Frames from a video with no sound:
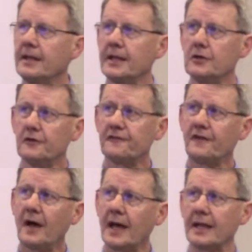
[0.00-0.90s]
Now you'll
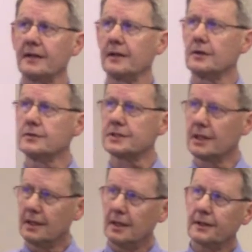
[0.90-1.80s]
find those
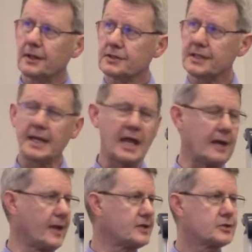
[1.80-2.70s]
those
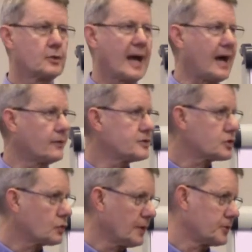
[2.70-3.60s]
dynamics throughout
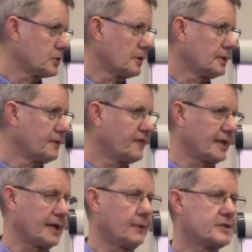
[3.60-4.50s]
Scripture. In
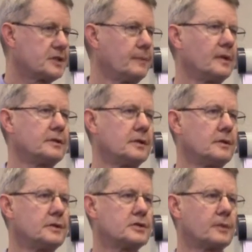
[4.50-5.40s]
fact, I would submit to
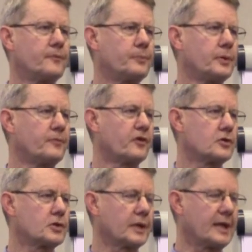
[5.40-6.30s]
you that you can put
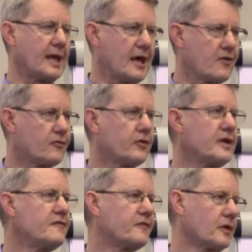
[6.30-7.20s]
virtually
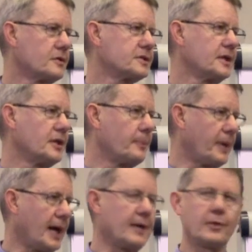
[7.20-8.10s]
every verse in the
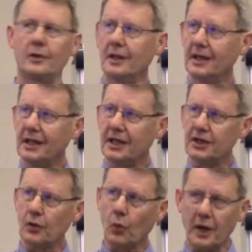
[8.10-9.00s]
Bible
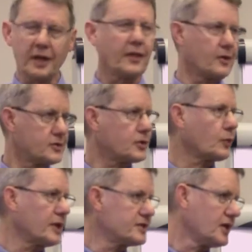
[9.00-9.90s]
into one of those
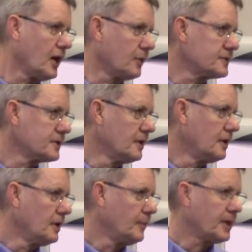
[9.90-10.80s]
three zones.
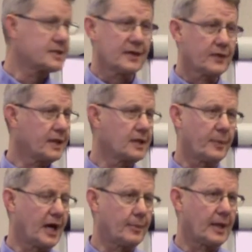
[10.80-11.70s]
Because everything the
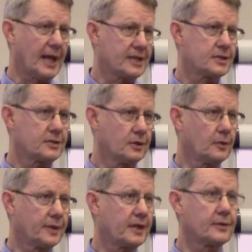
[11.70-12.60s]
Bible has to
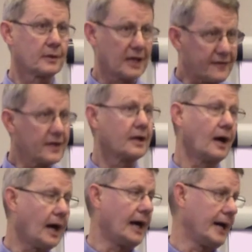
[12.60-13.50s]
do with either loving
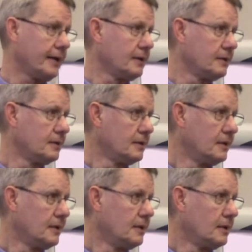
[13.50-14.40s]
God,
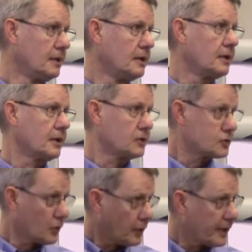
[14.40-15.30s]

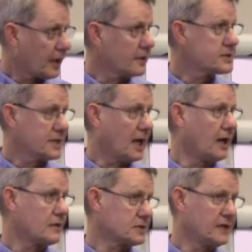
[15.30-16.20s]
controlling
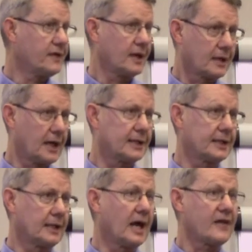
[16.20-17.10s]
ourselves, living a
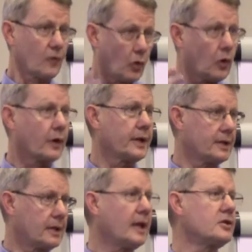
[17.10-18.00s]
godly life, or
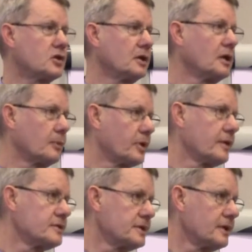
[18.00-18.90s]
engaging our
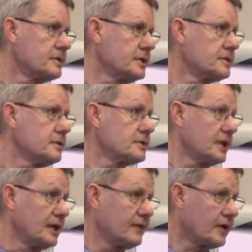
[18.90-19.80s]
brothers and our sisters
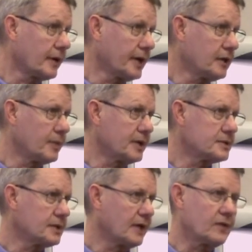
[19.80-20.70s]
and even our
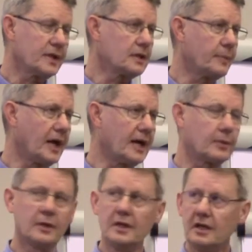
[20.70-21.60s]
enemies. Everything the
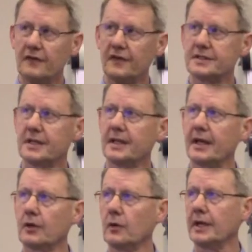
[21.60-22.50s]
Bible fits into
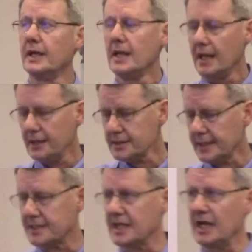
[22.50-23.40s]
that grid. And here's
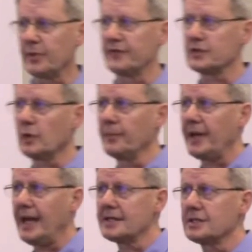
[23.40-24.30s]
an example of just one
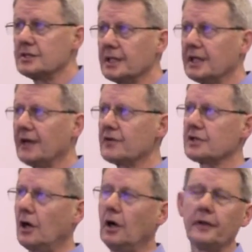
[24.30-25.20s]
passage that covers
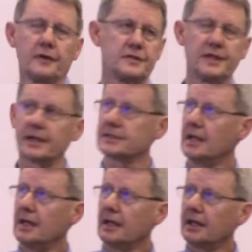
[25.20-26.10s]
all those things.
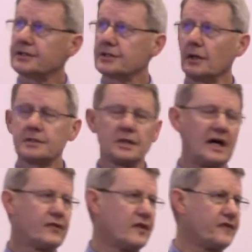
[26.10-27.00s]
It starts
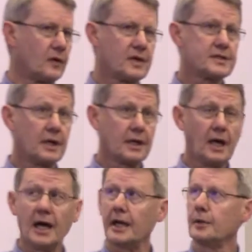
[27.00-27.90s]
off with a focus on
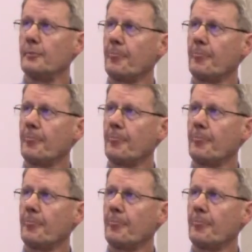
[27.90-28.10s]
God.